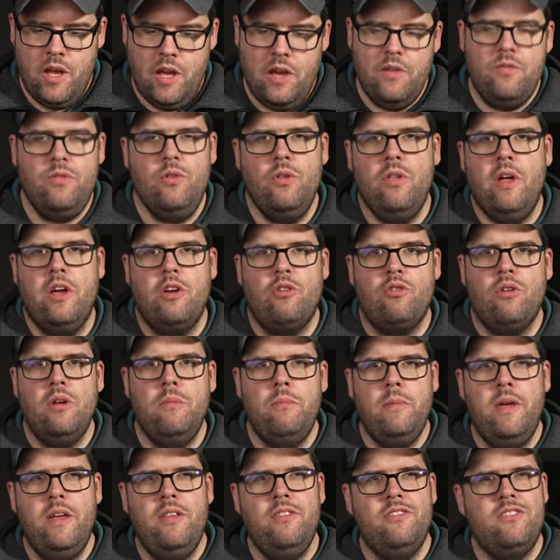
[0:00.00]
If you like green
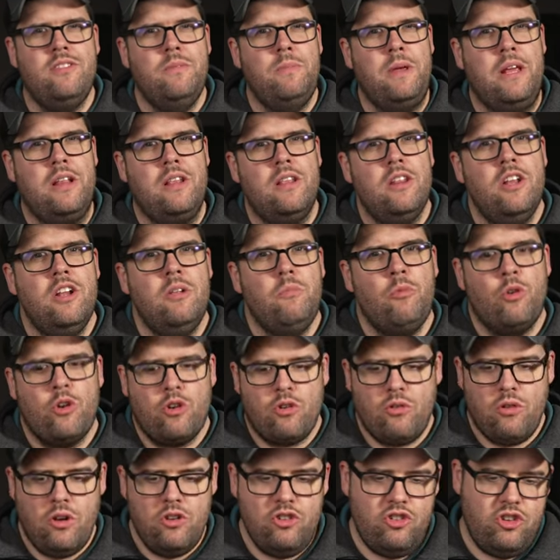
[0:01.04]
beans to be a little more
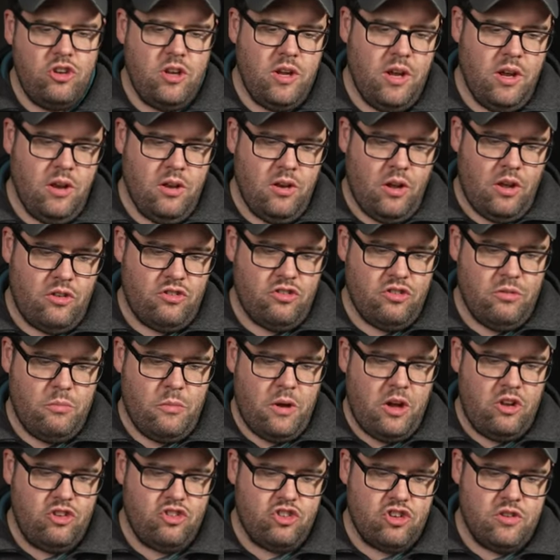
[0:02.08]
crunchy, not so
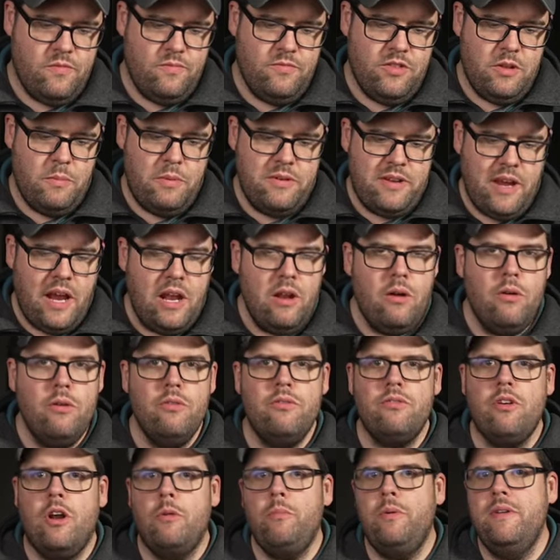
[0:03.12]
much. The
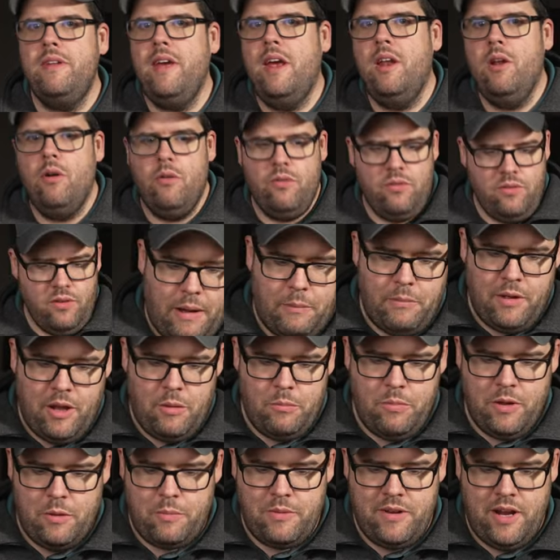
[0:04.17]
potatoes are potatoes. I'm not a
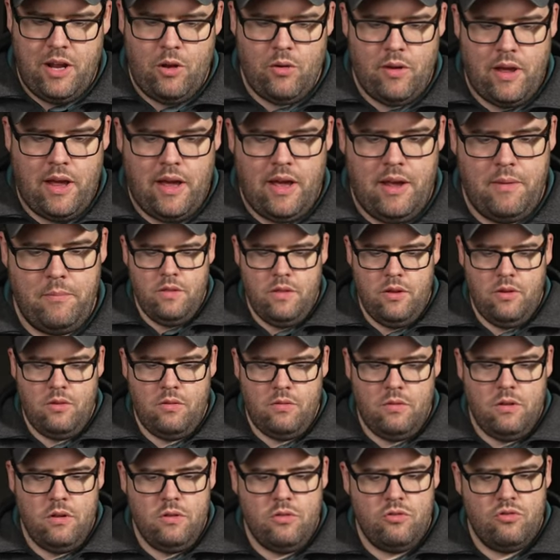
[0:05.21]
big potato guy. They're a
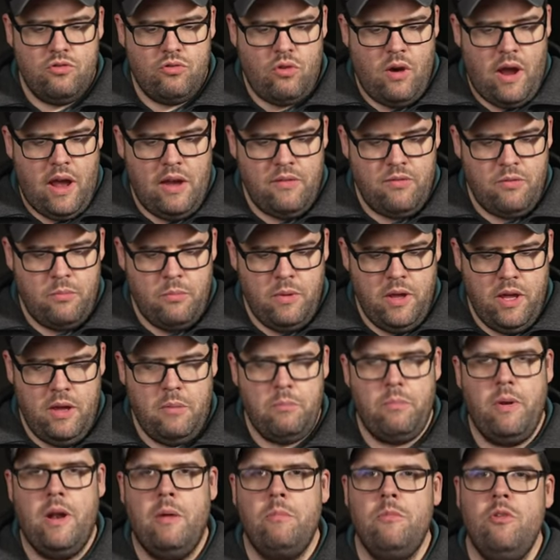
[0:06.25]
little dry for me,
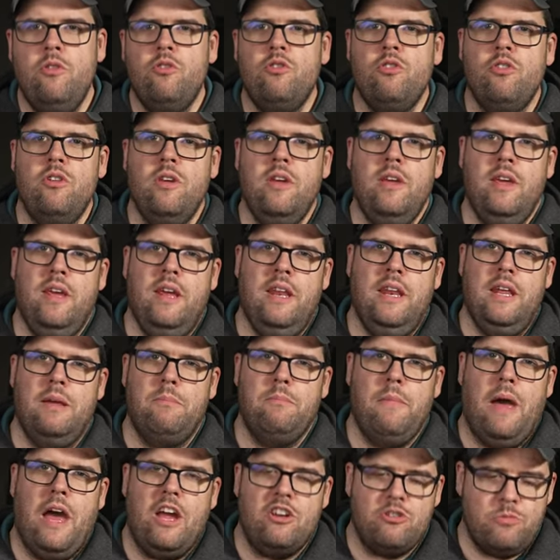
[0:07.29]
but I'm usually eating
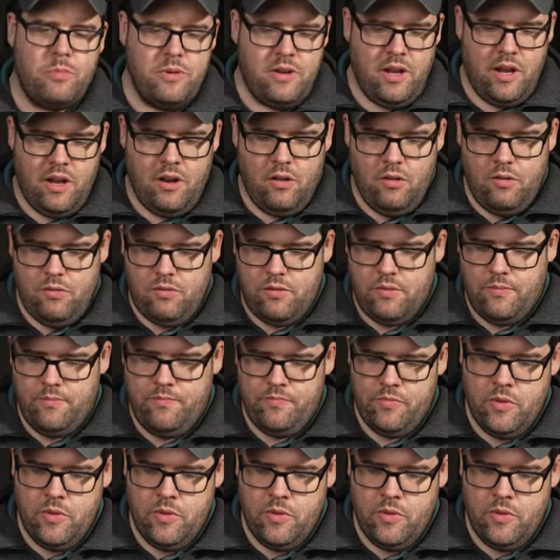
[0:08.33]
mashed potatoes.